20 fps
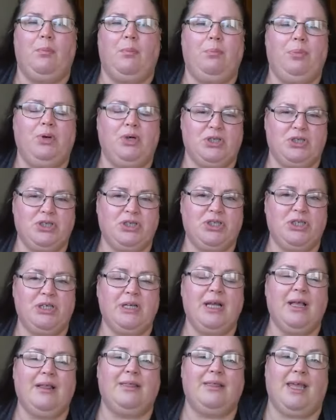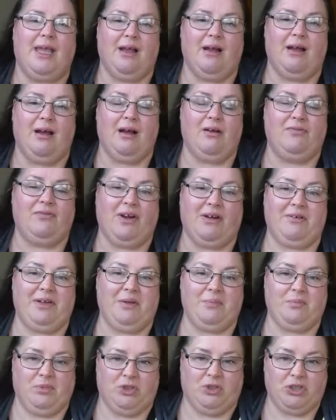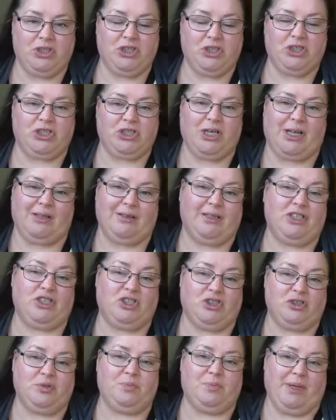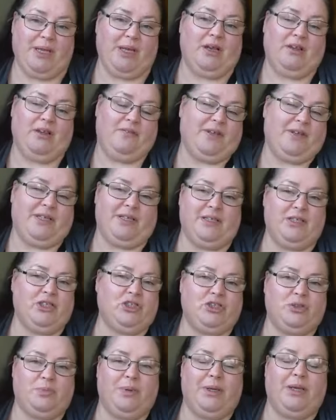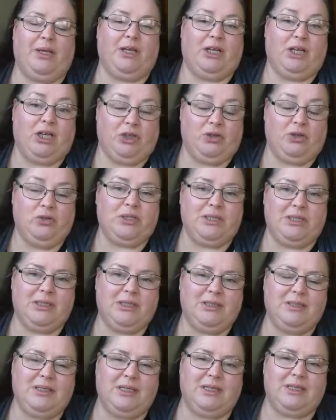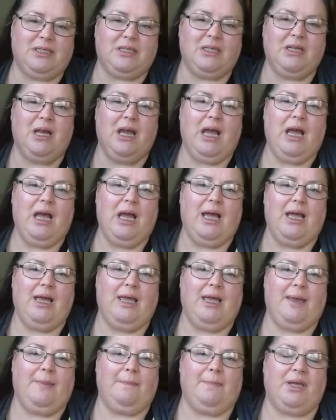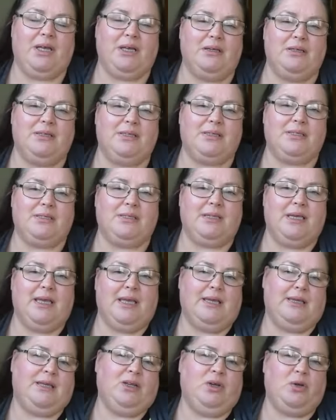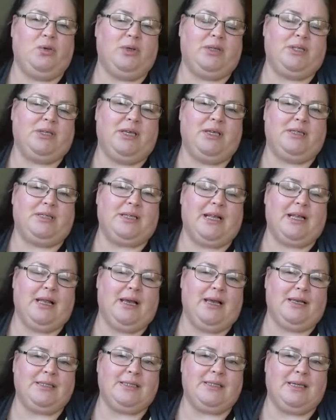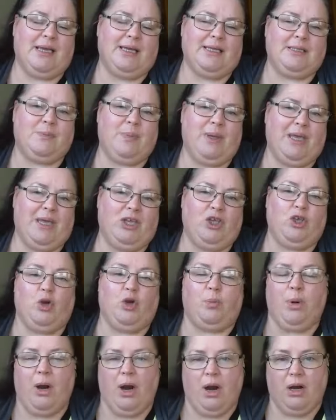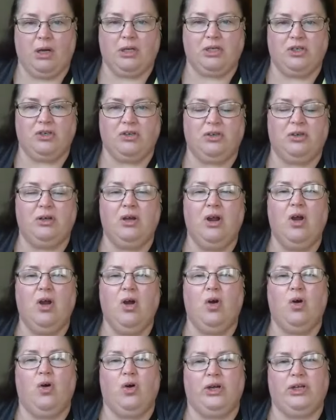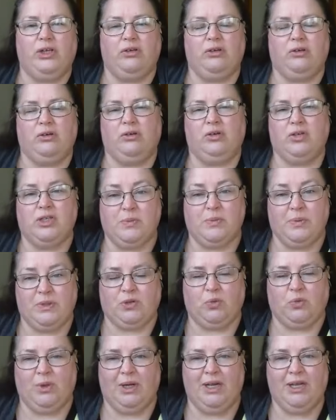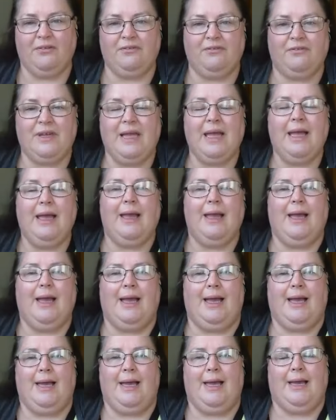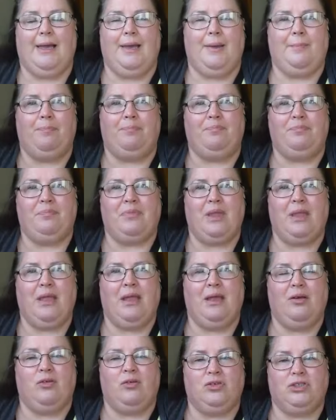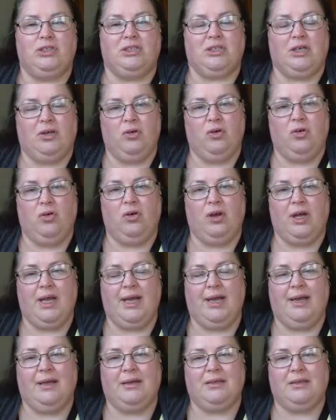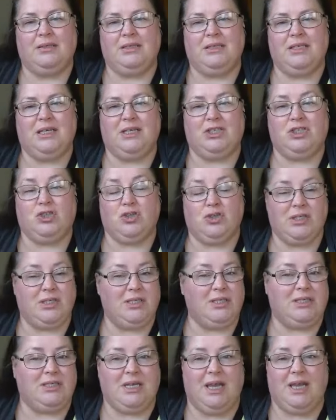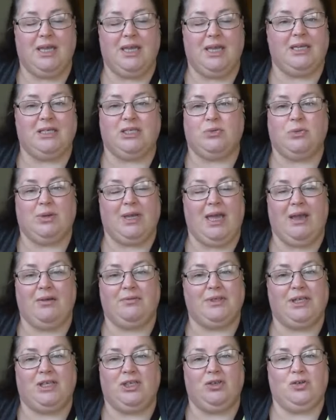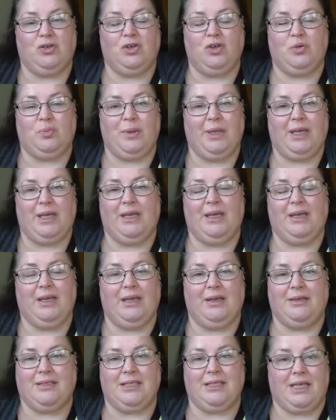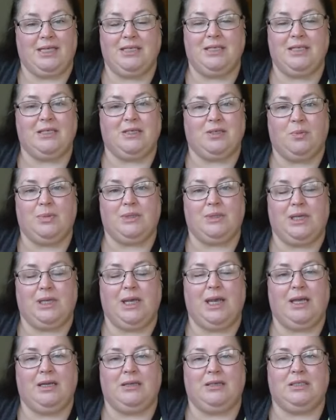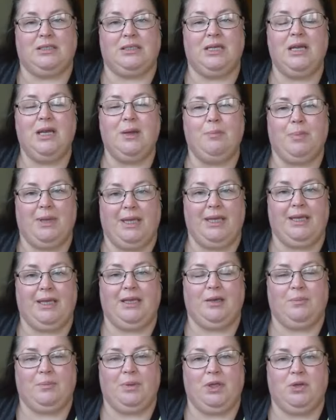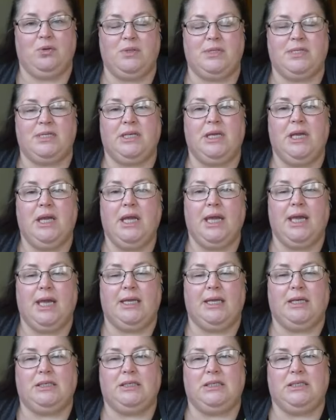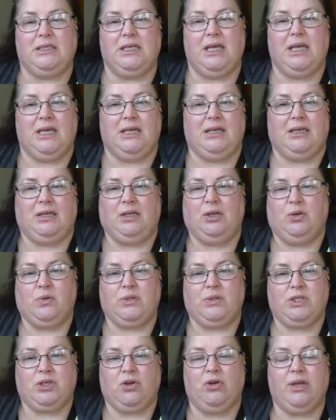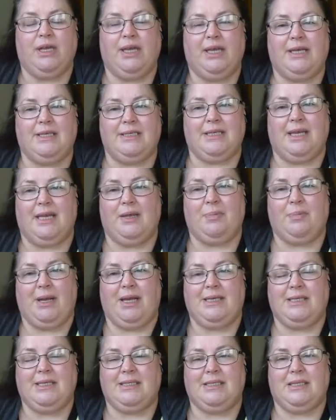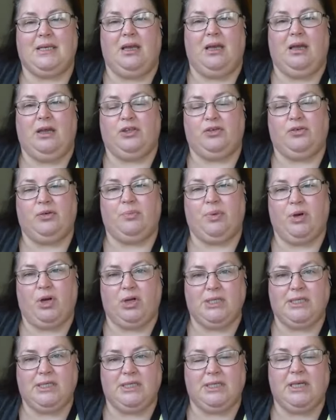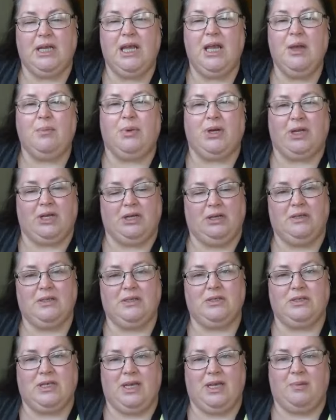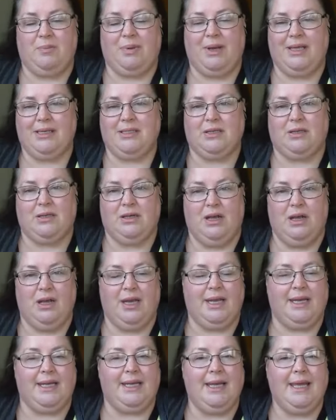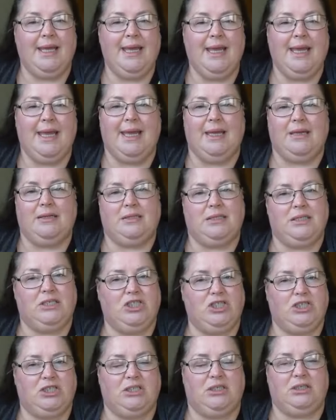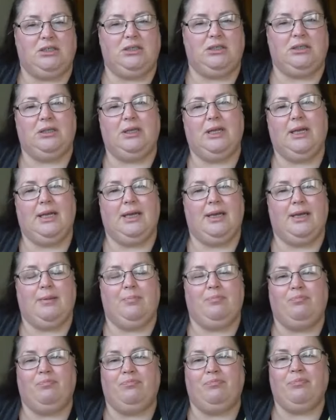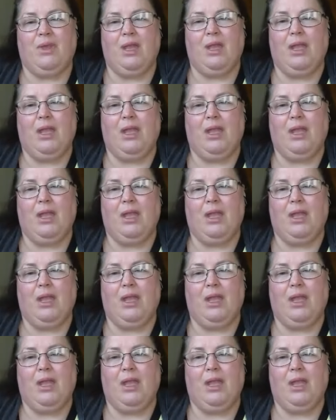but they are very much, and they should be. I feel they should be included in that, um, because uh, you know it, it's classed as being your partner or your husband or wife, um, under the law, and it doesn't take into account that you could be uh, dating somebody and being abused. uh, uh you know, stalking can take place uh, either in person, but it can also take place online. Uh, digital um,